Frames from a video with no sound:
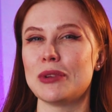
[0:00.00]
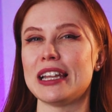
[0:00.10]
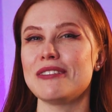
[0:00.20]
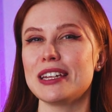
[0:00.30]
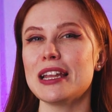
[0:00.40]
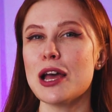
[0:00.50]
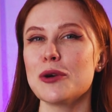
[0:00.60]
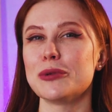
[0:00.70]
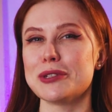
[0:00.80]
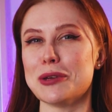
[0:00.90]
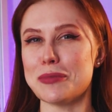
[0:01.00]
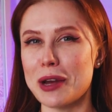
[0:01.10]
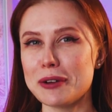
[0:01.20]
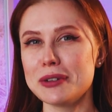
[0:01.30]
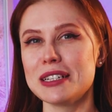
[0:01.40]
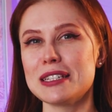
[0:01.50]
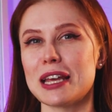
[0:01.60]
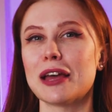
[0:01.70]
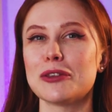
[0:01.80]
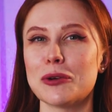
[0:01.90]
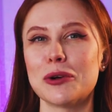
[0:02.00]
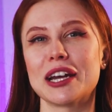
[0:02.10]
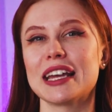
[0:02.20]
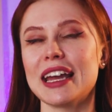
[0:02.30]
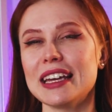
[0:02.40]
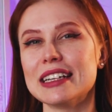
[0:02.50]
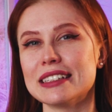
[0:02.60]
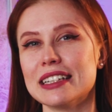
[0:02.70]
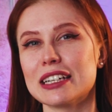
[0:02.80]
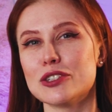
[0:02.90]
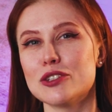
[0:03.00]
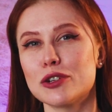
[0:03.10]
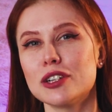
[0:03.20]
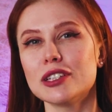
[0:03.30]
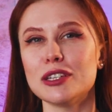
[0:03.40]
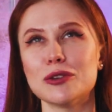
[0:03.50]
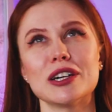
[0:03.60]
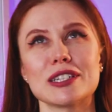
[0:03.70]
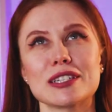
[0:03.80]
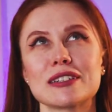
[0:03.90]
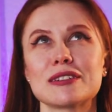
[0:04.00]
living with your parents and you are again under the control and you ask